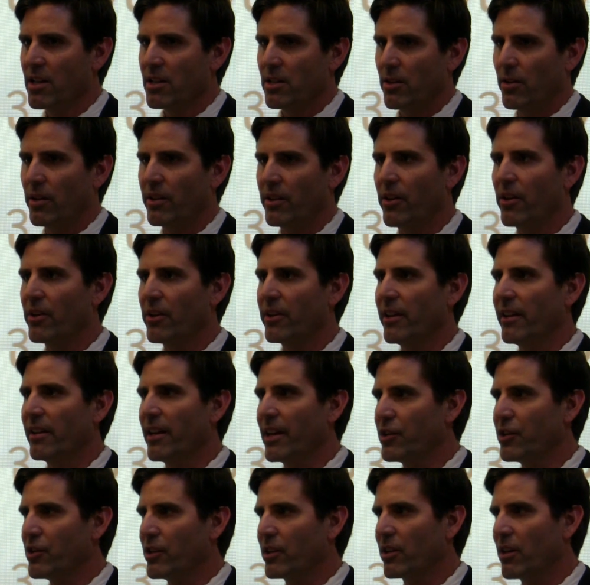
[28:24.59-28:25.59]
So although the
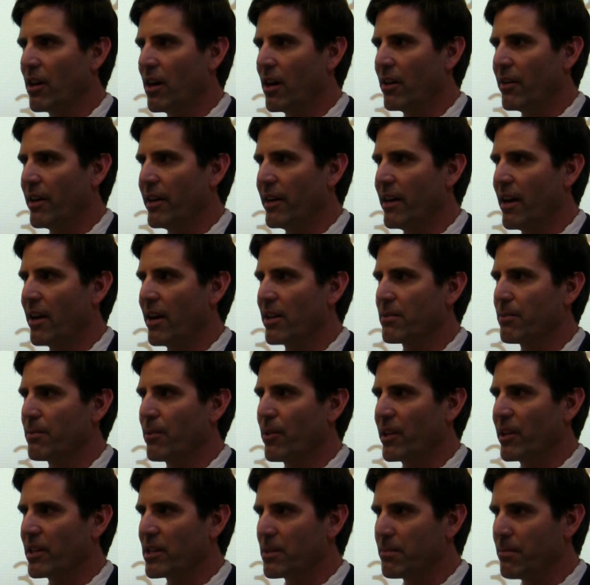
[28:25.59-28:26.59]
electric car right now is
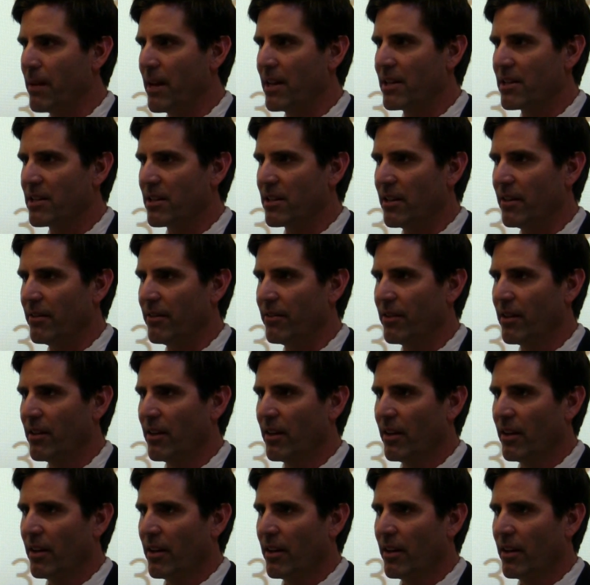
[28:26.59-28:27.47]
more expensive,